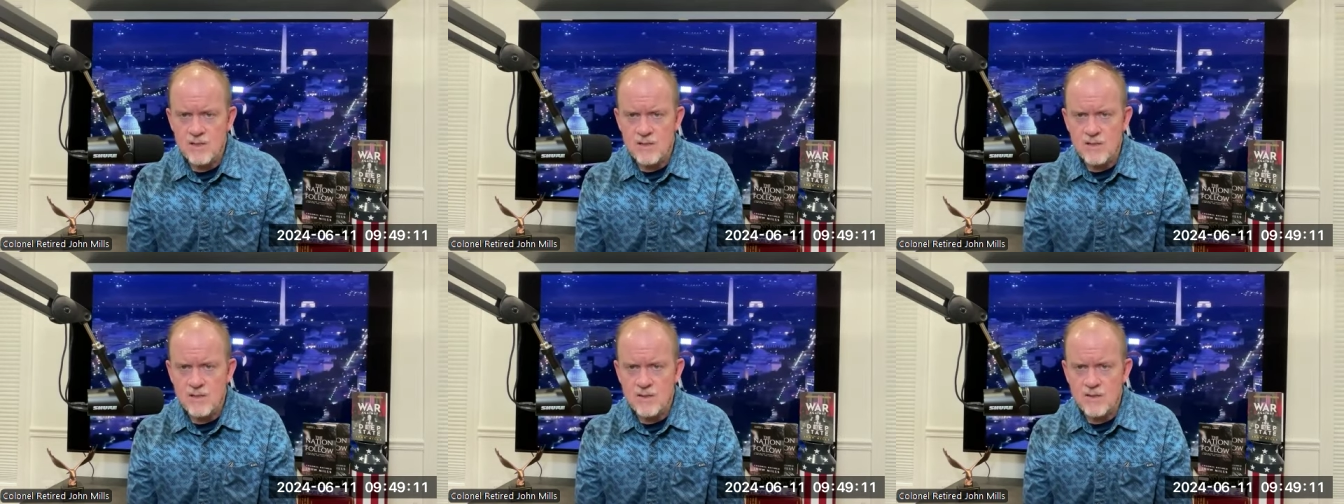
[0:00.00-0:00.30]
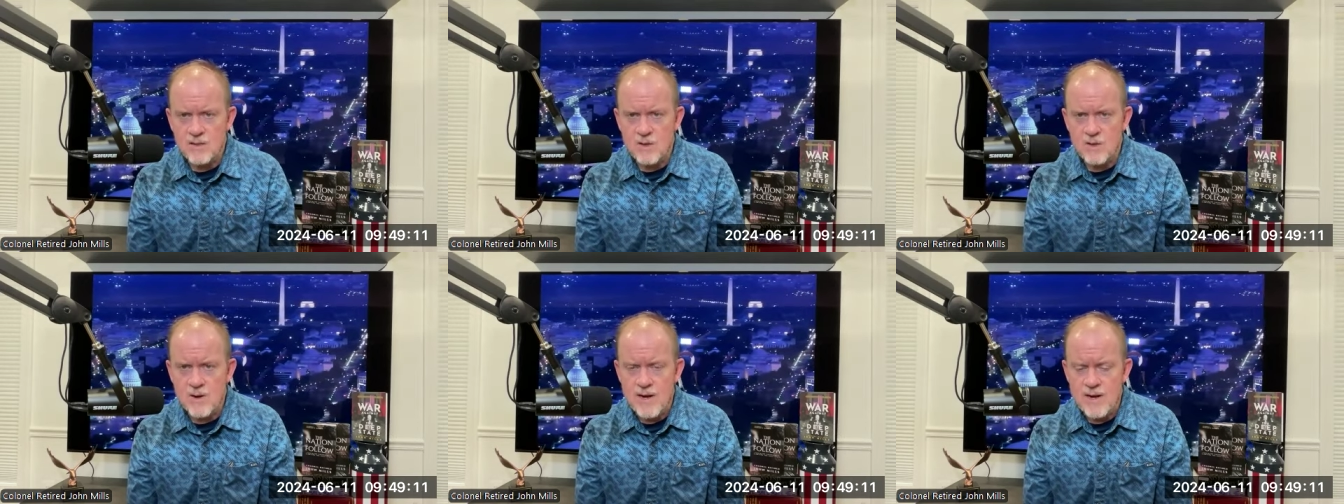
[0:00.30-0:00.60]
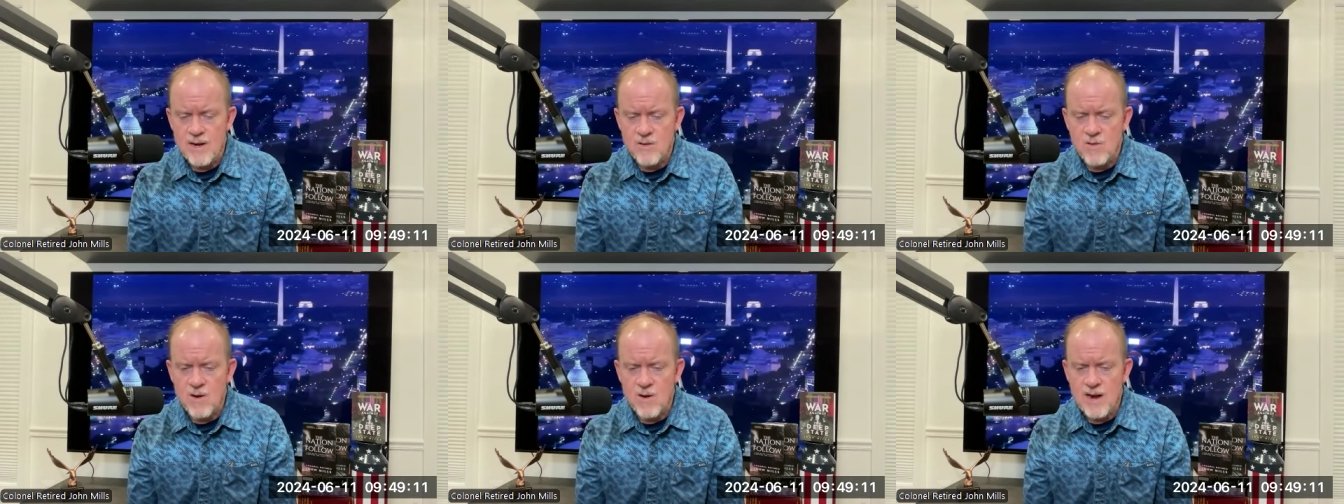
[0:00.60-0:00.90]
or
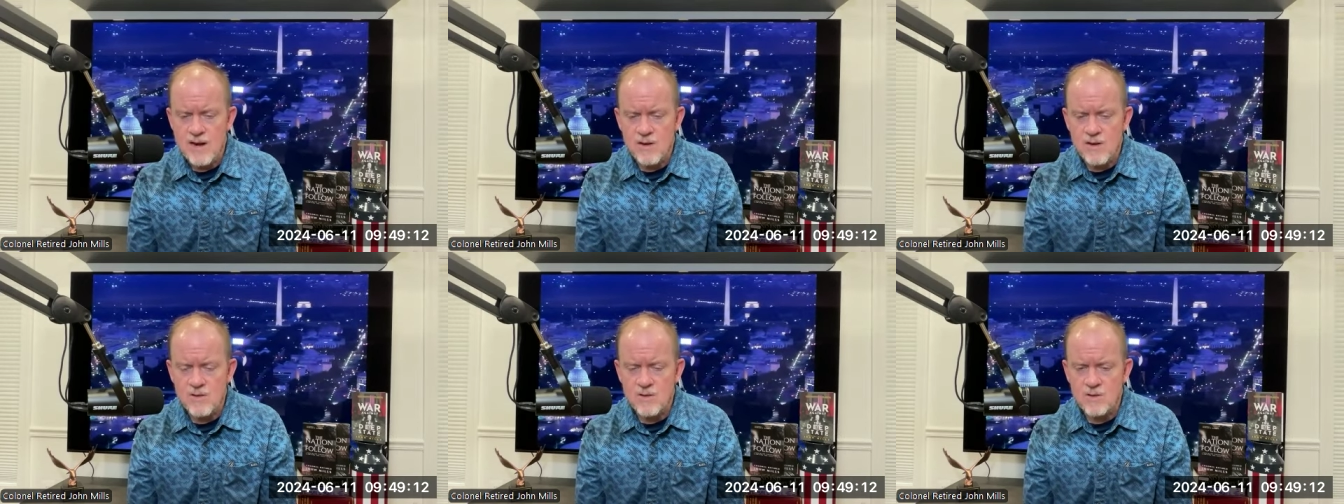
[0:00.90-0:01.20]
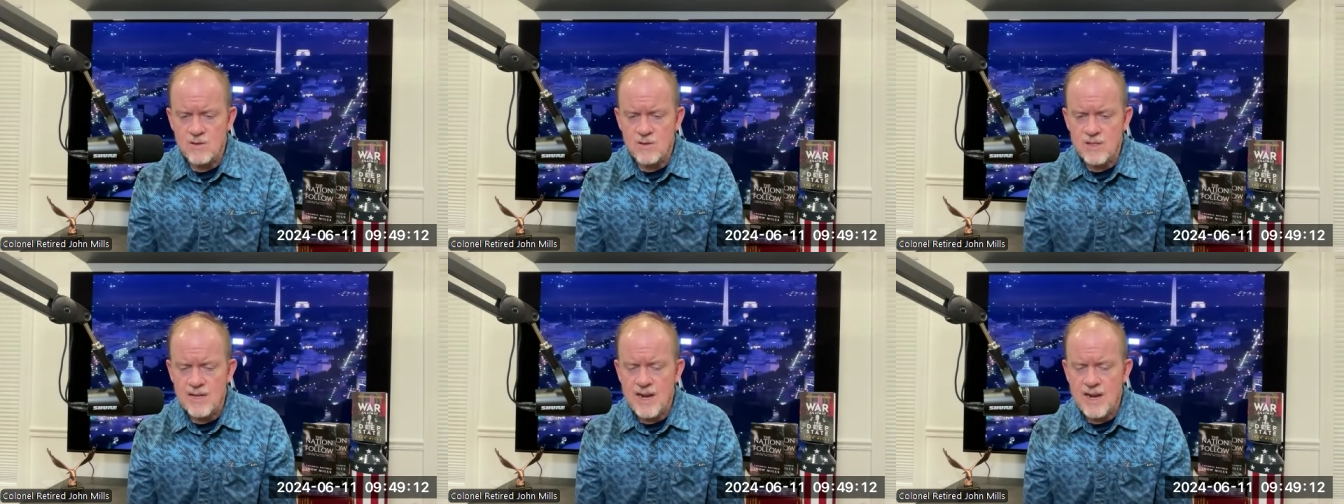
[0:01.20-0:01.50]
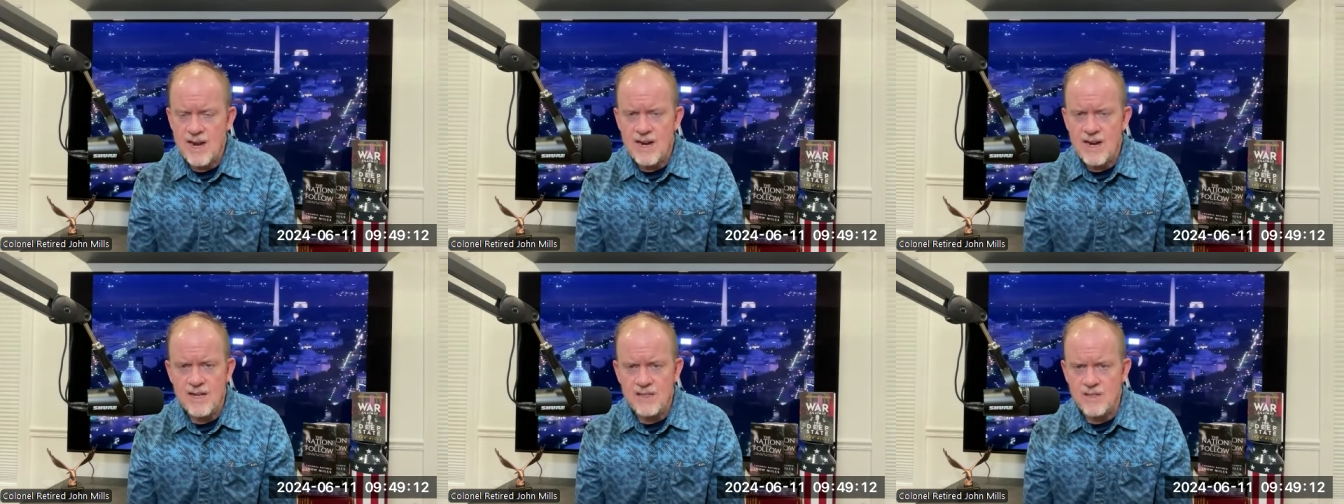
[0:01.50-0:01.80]
great great uncles and
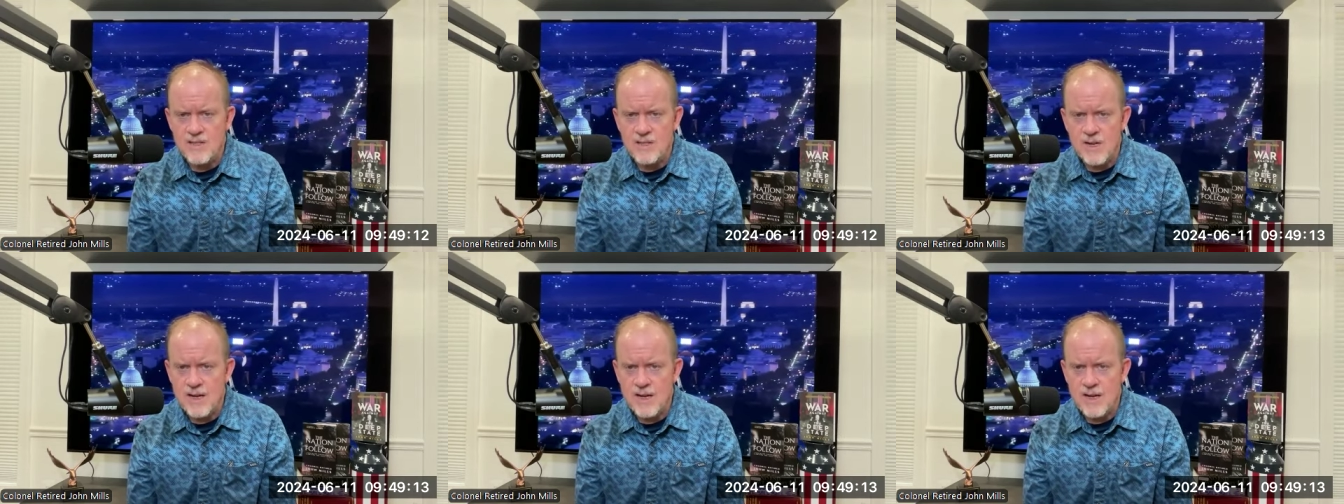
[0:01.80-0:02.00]
aunts.